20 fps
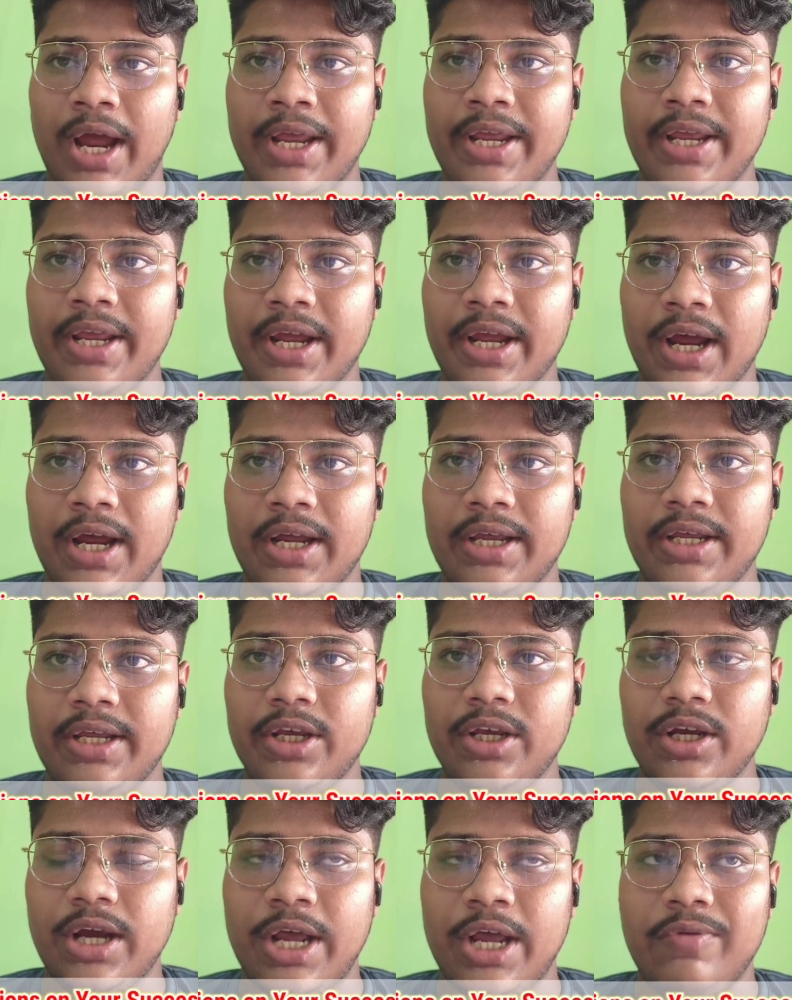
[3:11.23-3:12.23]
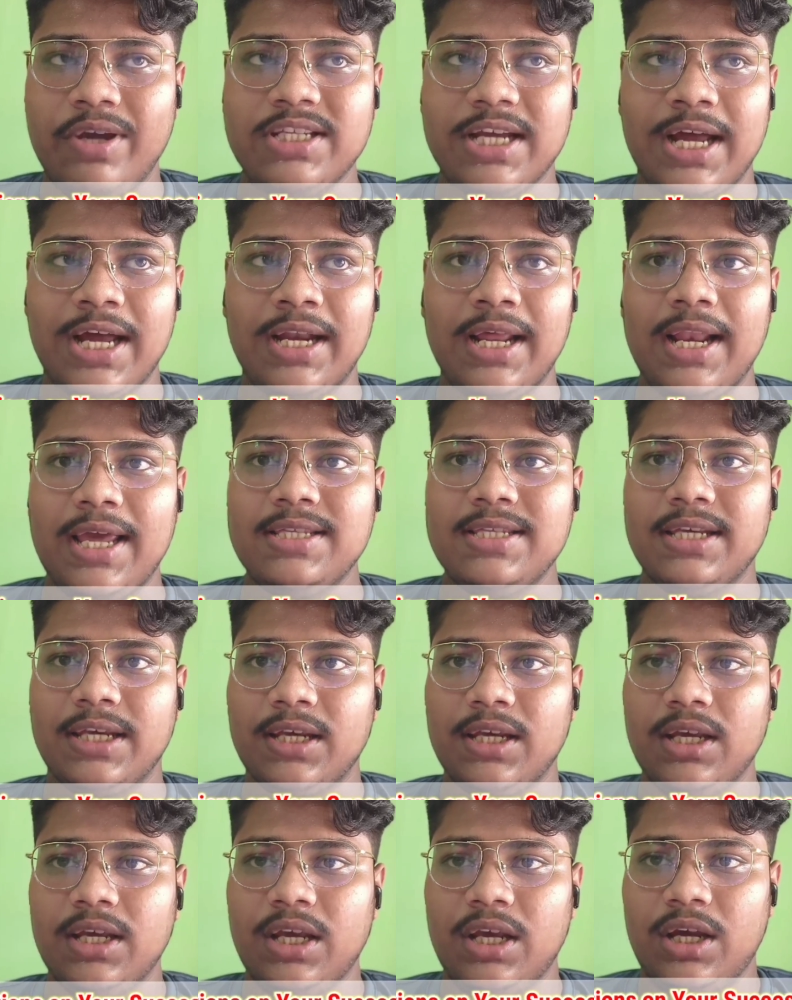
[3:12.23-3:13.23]
I was
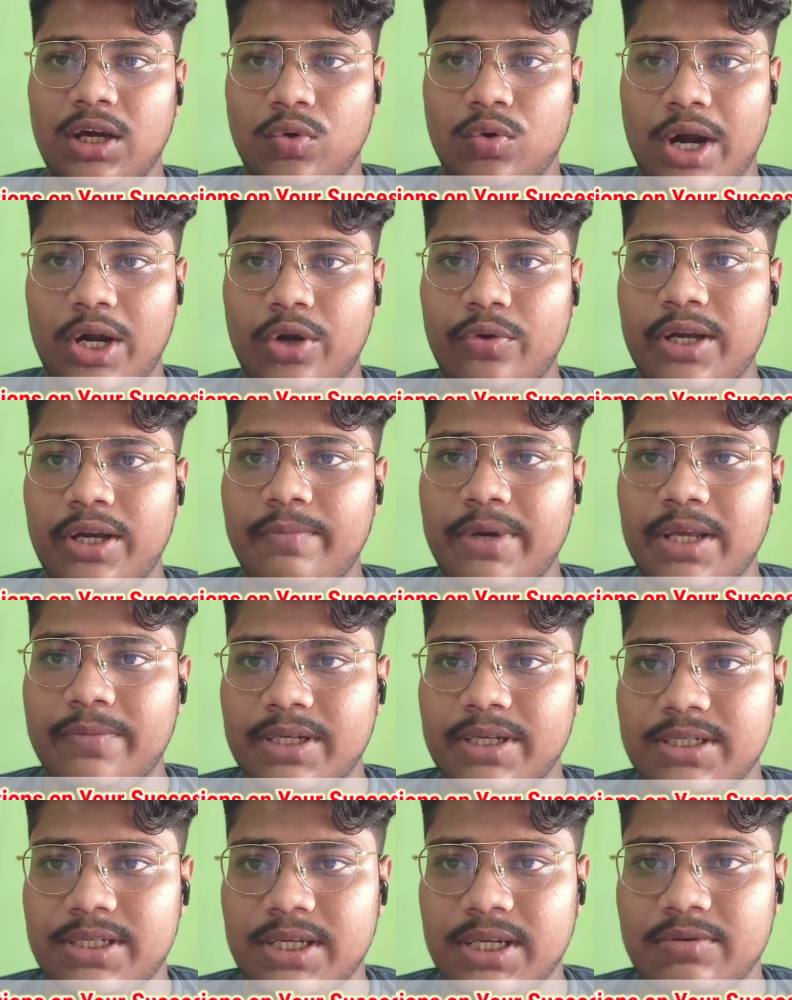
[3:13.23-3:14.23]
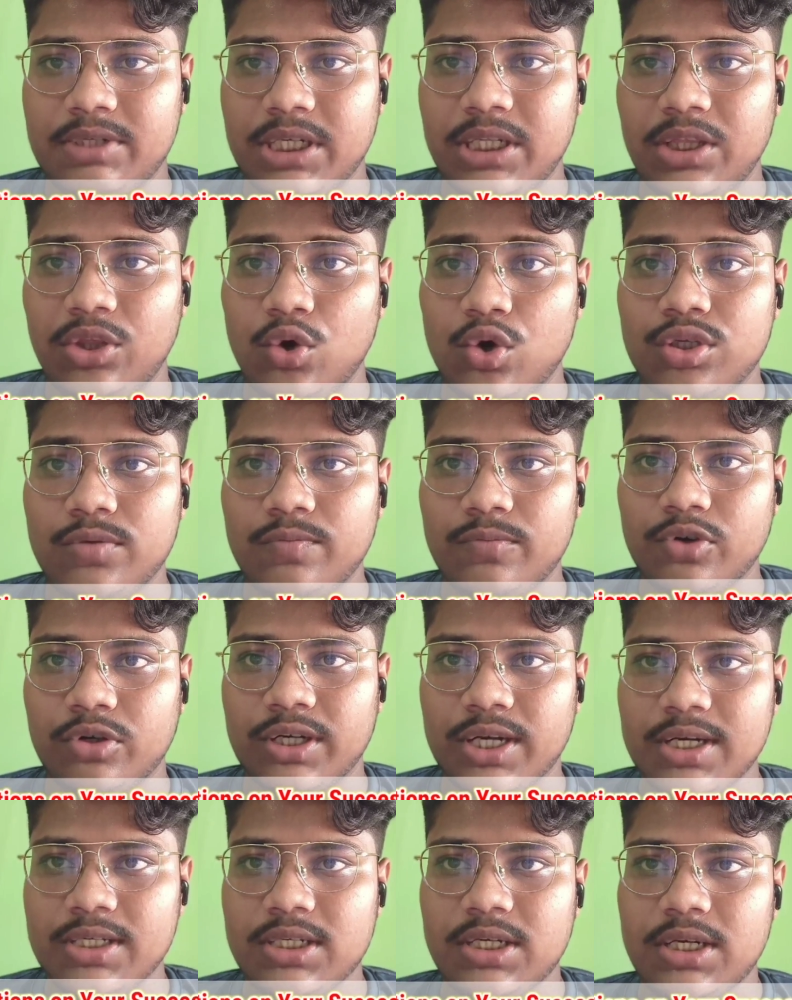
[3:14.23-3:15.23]
analyzing what were my mistakes in those
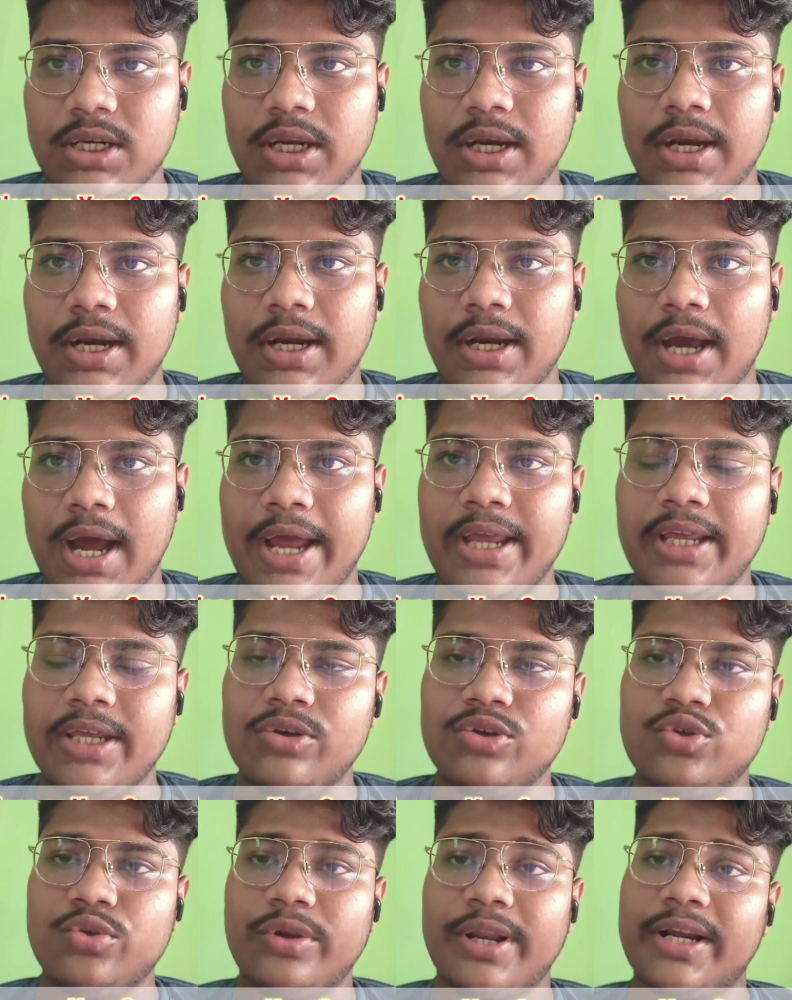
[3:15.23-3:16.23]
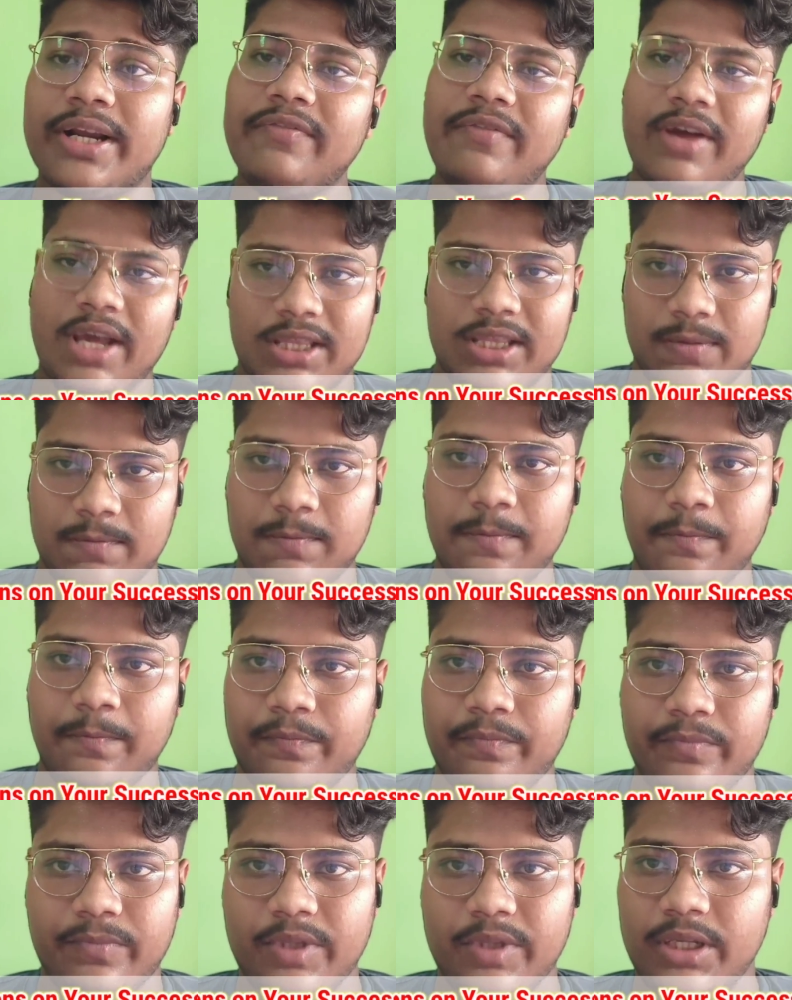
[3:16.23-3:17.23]
mock tests, and I used to rectify them
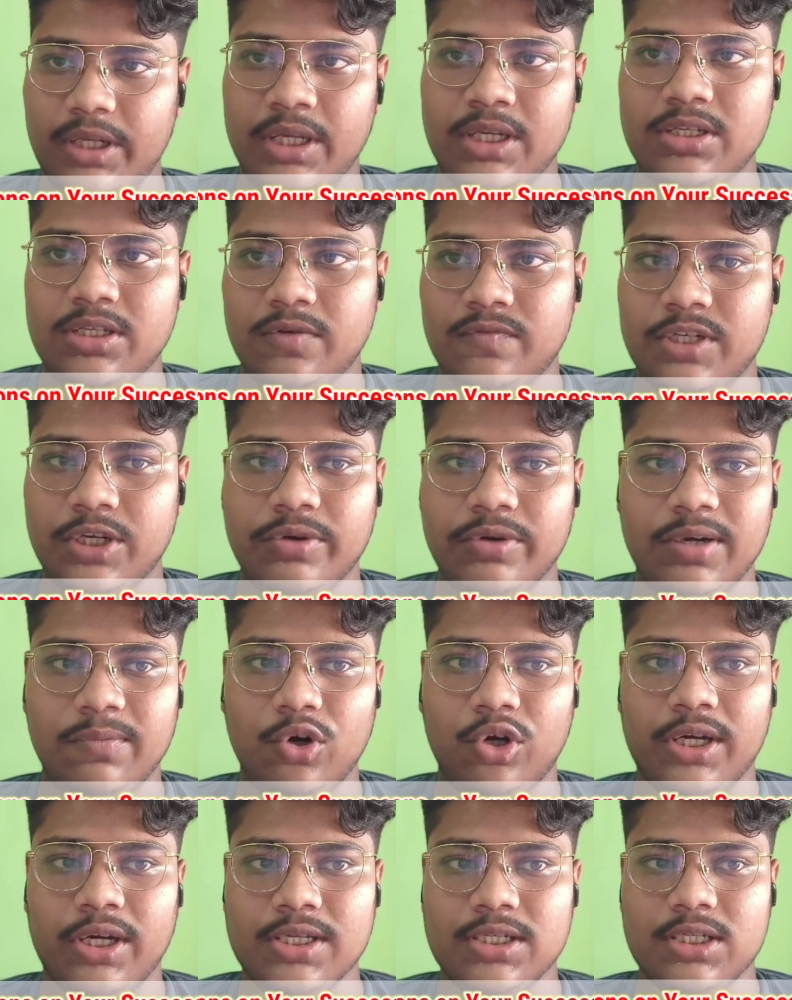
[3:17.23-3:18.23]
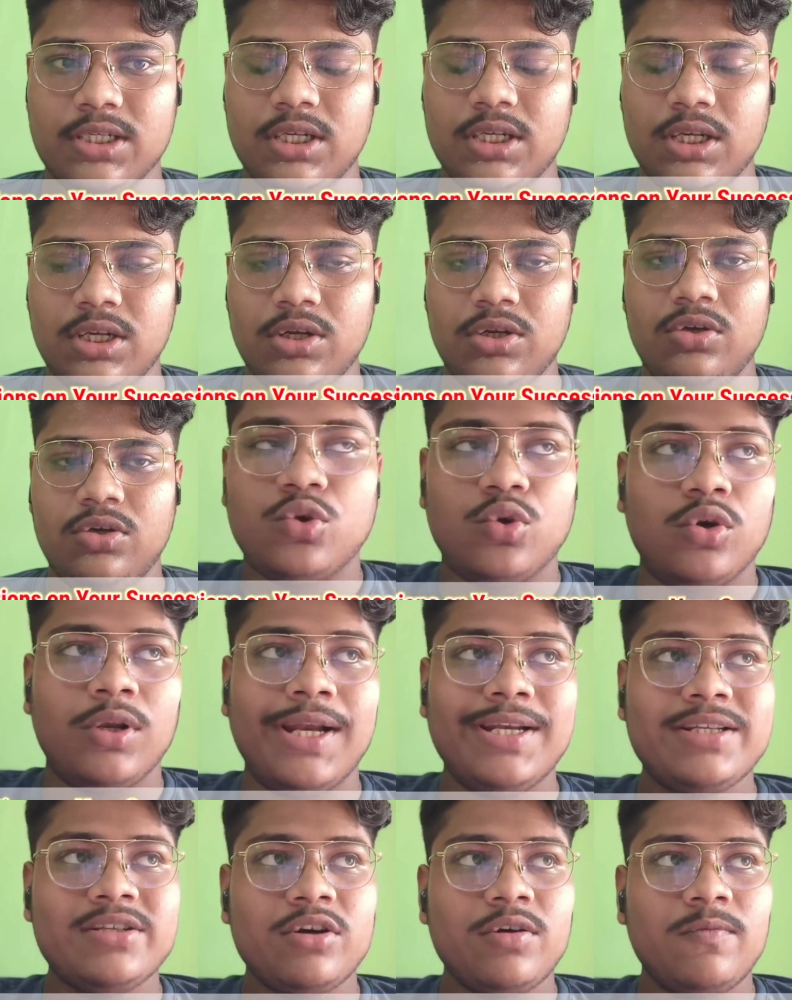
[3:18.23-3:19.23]
in subsequent mock tests. So
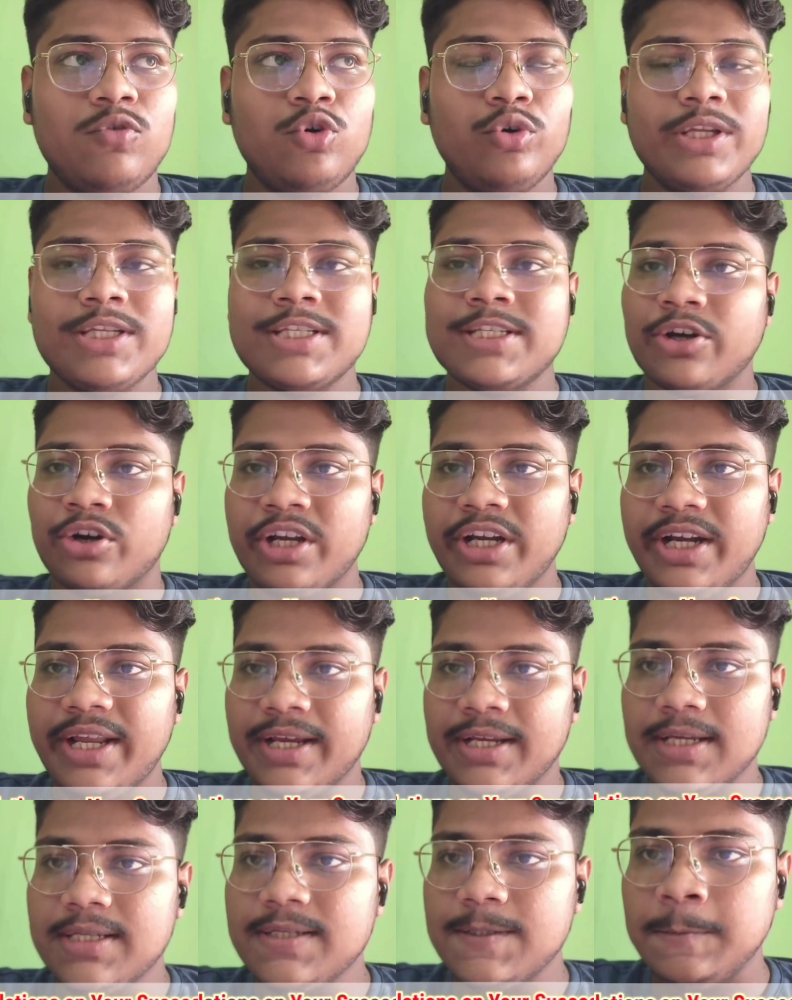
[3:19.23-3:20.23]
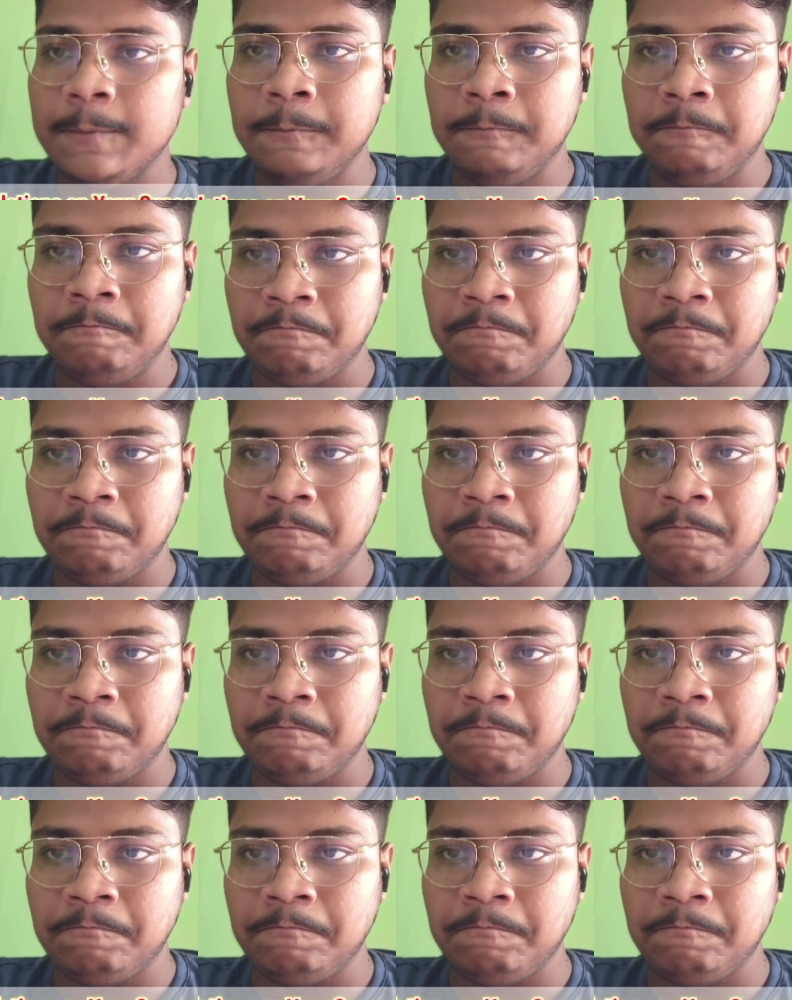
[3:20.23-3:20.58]
let's come to the study techniques.